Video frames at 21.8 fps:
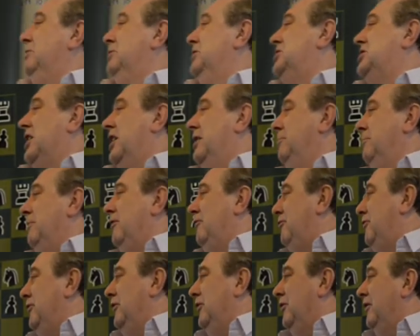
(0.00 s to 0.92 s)
were shown
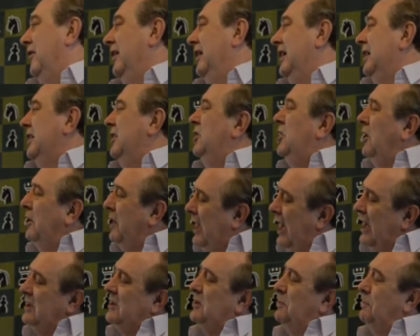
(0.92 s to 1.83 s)
before. You don't
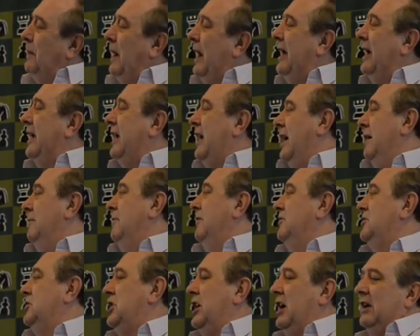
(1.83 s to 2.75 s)
get to play a game
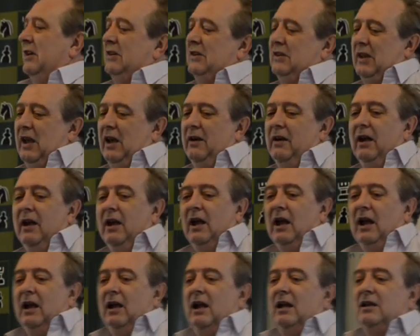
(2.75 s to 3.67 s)
of chess. So
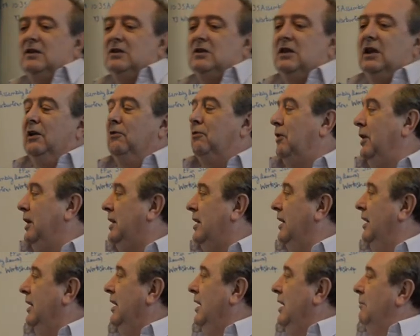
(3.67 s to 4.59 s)
let's see if we
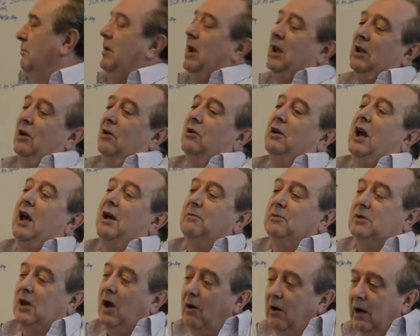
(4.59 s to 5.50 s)
can make your
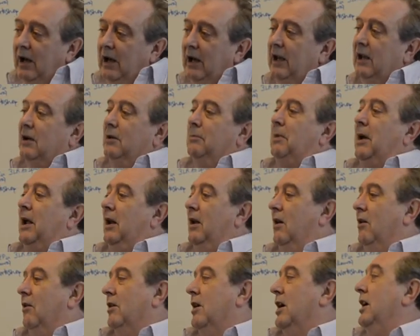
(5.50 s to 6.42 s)
games go a little bit
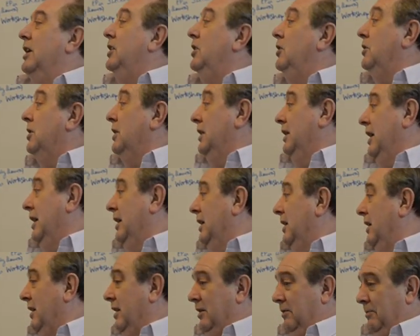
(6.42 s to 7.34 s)
longer and you can learn
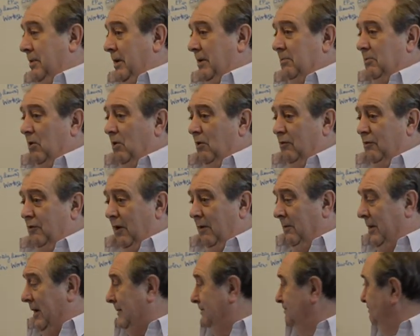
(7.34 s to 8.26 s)
a little bit more
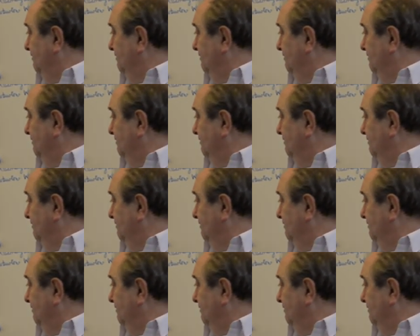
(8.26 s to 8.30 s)
from it.